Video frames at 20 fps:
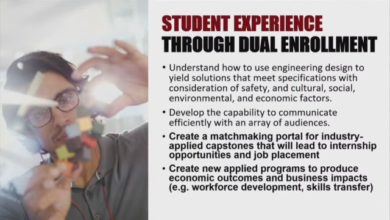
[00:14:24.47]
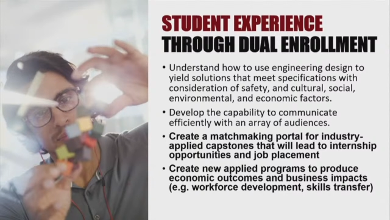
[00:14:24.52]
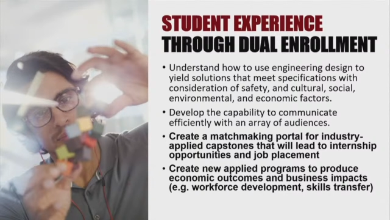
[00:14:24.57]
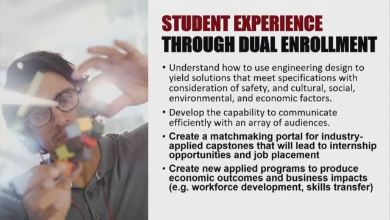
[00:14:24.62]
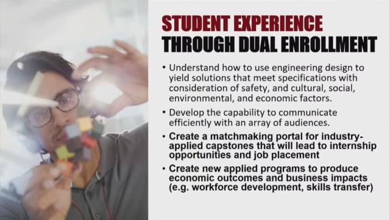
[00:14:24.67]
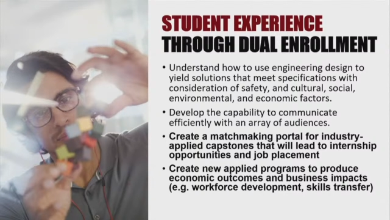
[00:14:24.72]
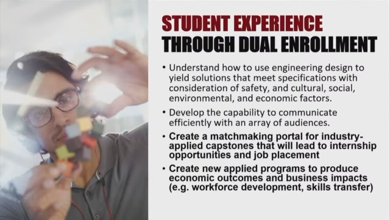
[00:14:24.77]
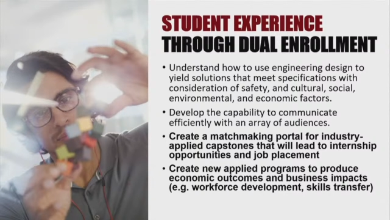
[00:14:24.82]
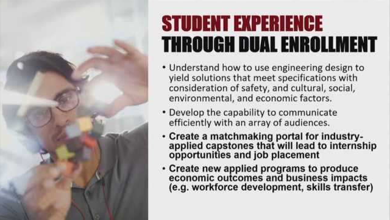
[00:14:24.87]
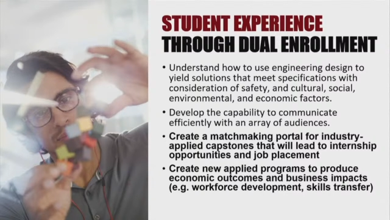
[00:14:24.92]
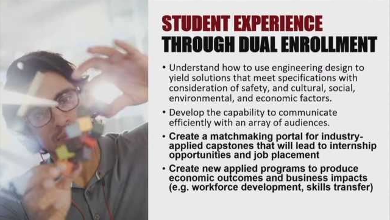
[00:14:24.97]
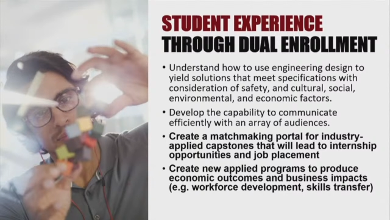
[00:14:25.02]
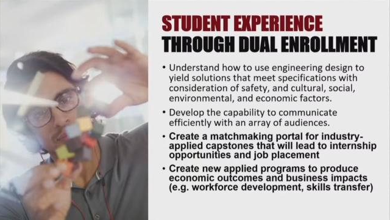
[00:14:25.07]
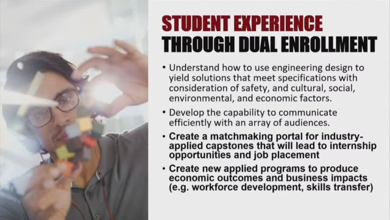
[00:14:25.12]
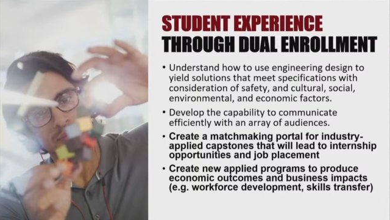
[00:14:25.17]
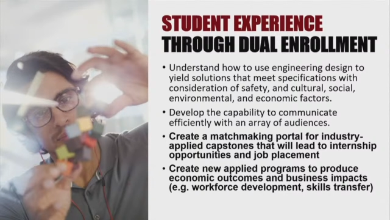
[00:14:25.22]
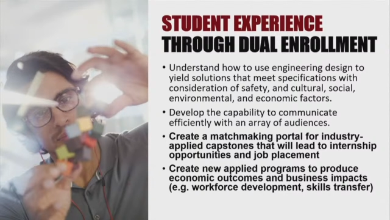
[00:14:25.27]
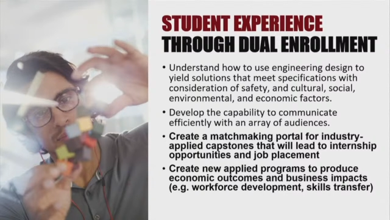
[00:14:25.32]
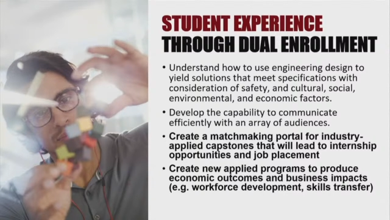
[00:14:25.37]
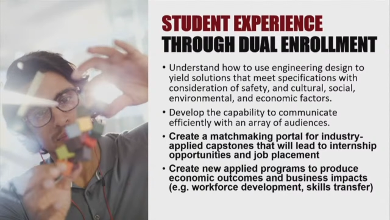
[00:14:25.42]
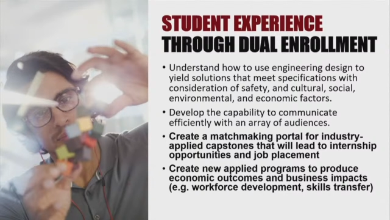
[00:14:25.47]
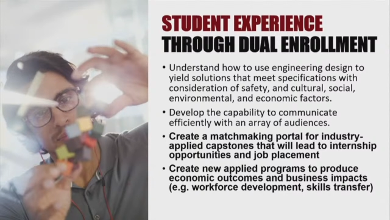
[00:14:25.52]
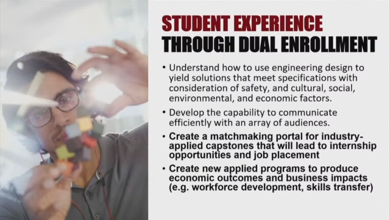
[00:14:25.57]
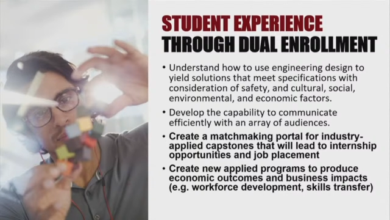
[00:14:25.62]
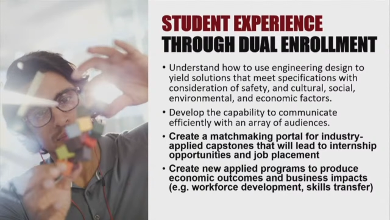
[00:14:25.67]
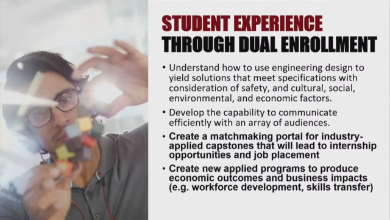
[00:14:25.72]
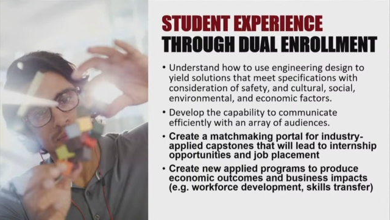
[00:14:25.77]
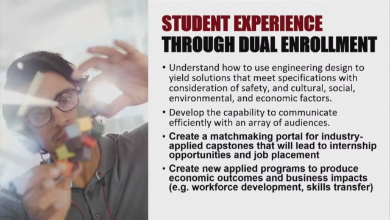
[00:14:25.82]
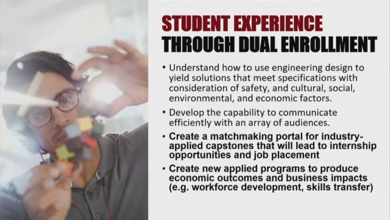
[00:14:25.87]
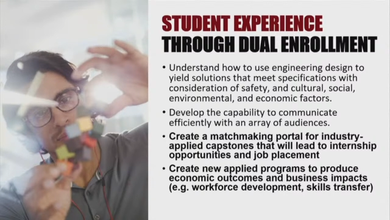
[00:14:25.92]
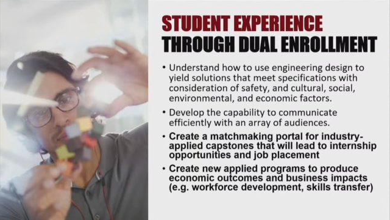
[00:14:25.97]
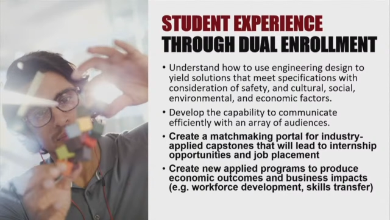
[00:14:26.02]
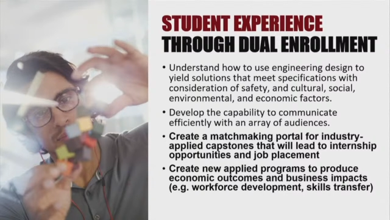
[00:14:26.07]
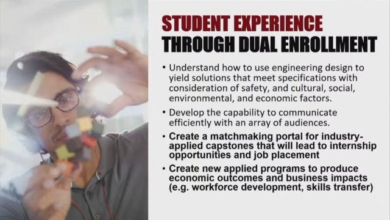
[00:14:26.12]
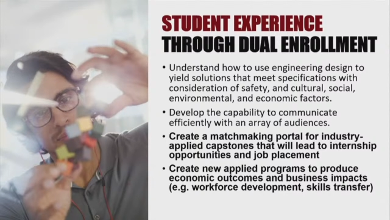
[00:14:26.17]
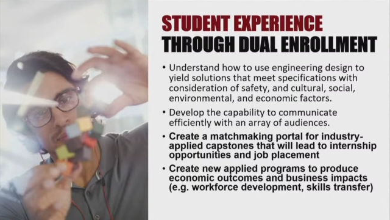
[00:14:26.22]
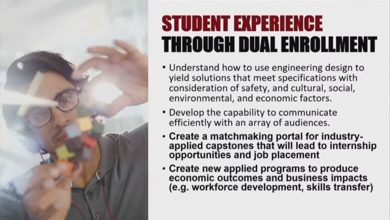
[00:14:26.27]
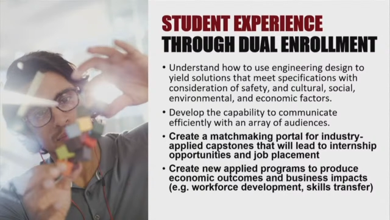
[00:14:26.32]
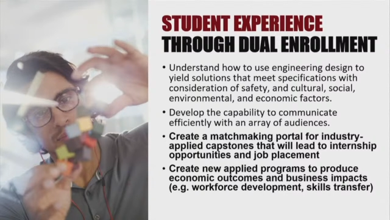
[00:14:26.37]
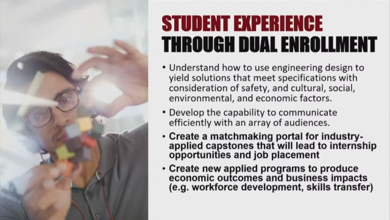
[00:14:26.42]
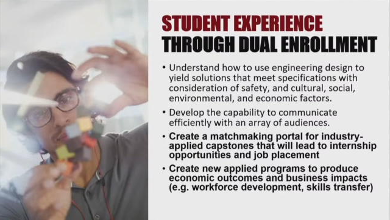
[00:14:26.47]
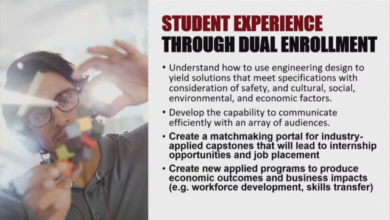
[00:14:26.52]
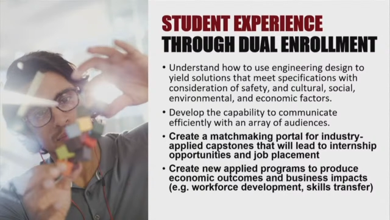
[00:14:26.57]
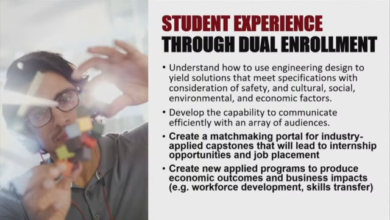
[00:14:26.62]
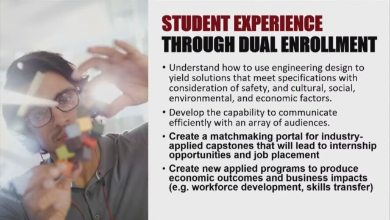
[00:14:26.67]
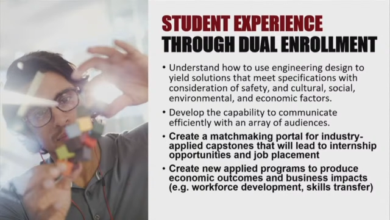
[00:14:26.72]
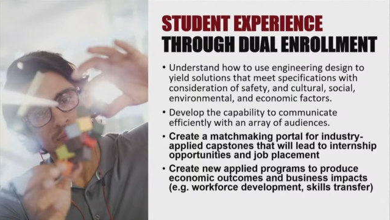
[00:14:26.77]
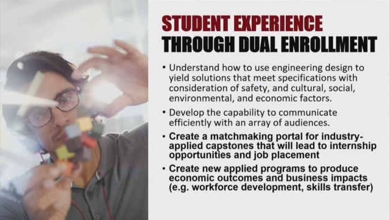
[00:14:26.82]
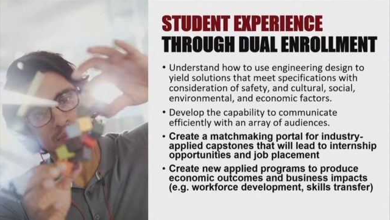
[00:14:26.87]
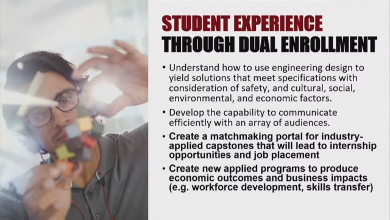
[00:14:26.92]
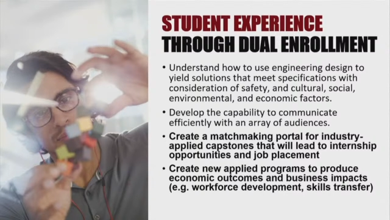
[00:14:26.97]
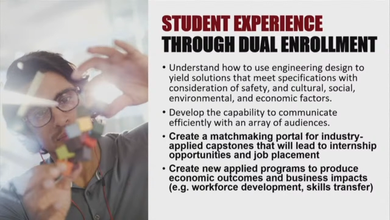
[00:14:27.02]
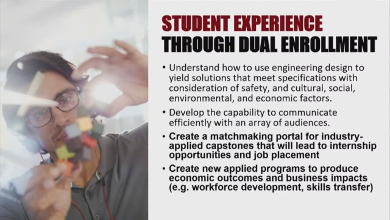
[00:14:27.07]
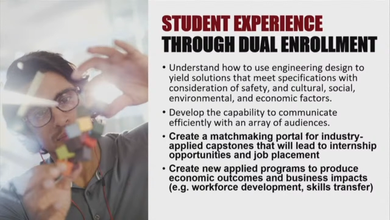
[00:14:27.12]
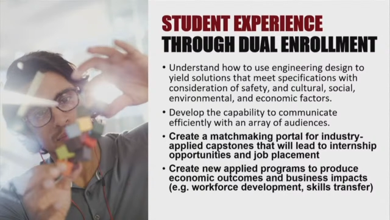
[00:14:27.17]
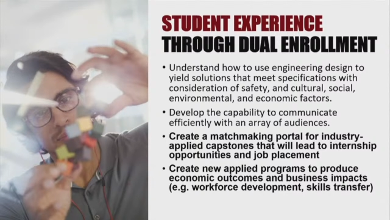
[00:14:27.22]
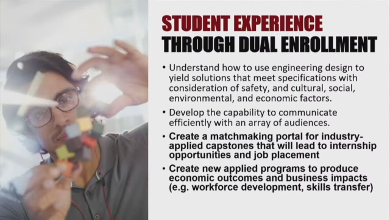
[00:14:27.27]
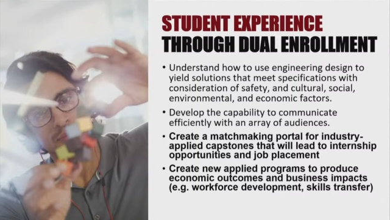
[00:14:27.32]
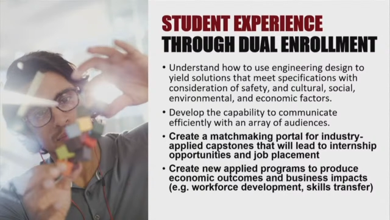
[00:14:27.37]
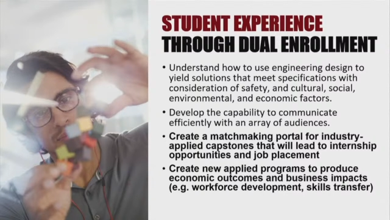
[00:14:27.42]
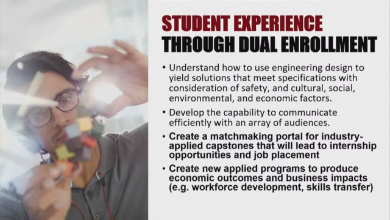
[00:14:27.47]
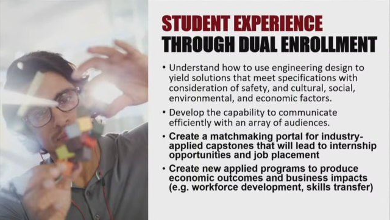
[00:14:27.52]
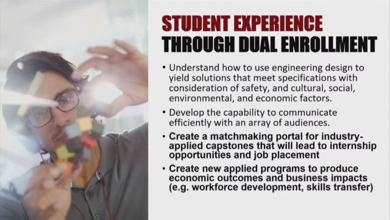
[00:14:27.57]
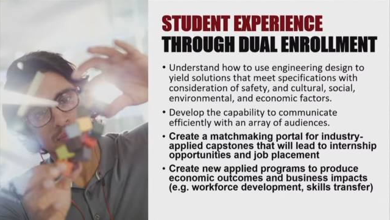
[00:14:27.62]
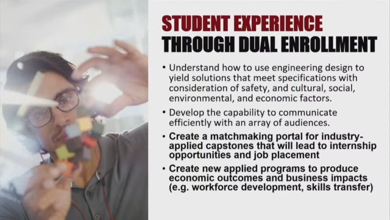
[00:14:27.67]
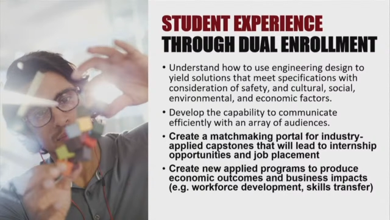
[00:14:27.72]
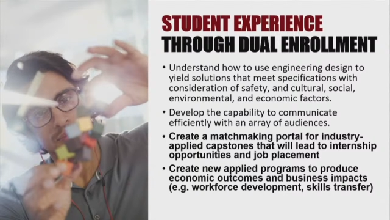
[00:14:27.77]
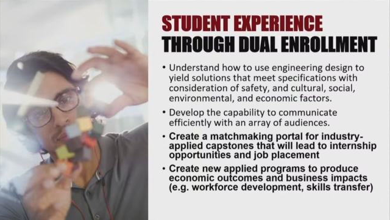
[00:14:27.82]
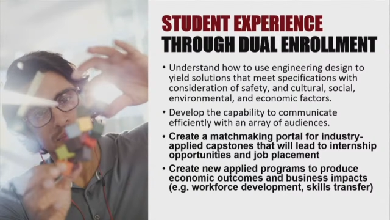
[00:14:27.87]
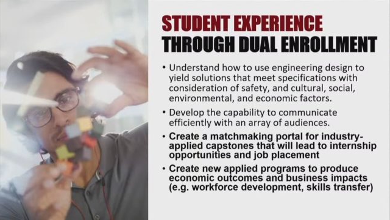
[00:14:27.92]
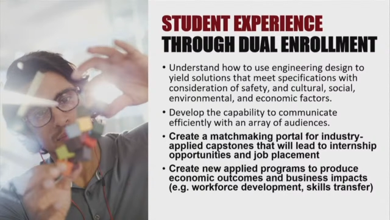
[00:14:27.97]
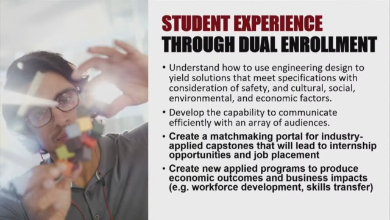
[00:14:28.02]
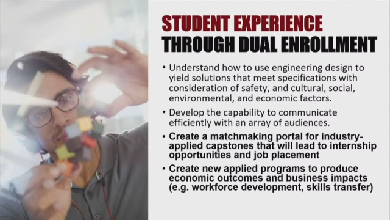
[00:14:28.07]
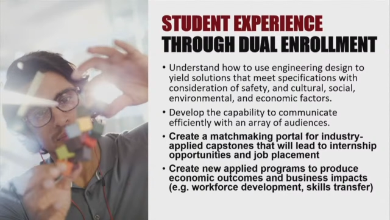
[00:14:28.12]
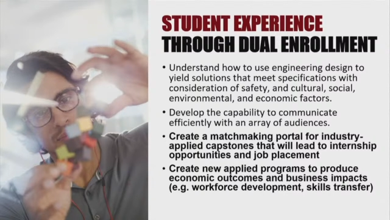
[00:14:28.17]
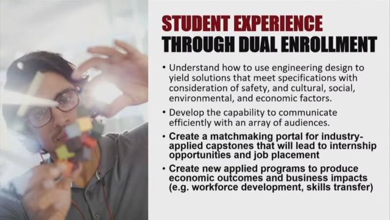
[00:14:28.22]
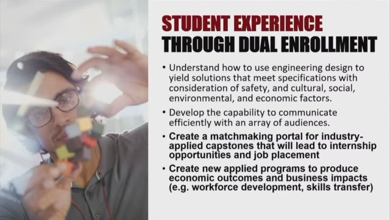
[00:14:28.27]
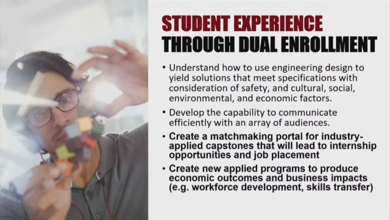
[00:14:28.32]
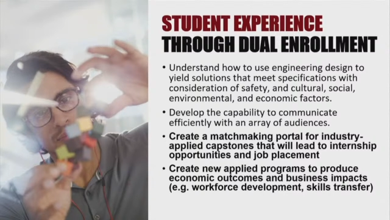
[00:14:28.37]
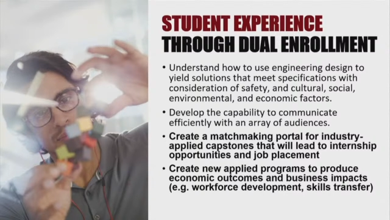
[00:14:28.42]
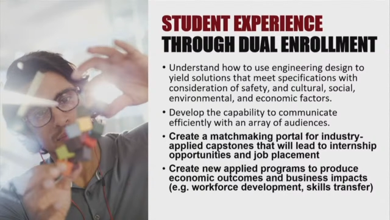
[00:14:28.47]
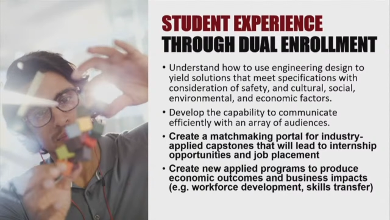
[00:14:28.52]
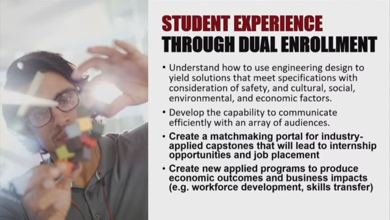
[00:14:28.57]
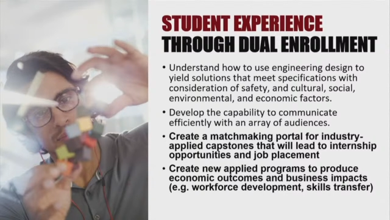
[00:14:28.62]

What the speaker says: No face is visible, so there are no lips to read.